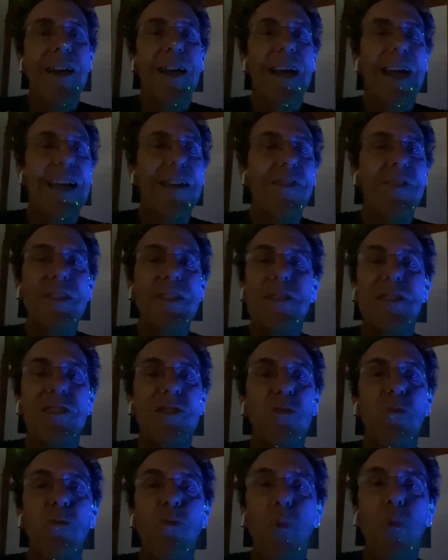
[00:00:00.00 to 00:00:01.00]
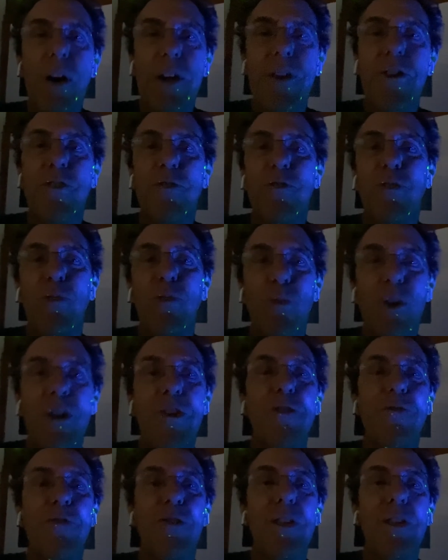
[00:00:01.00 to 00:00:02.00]
And this is a wonderful,
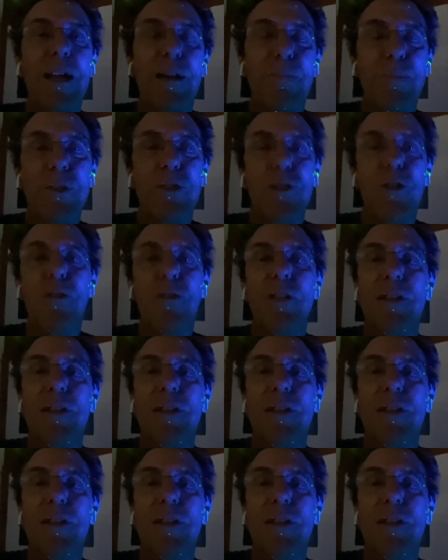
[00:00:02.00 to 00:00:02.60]
wonderful episode.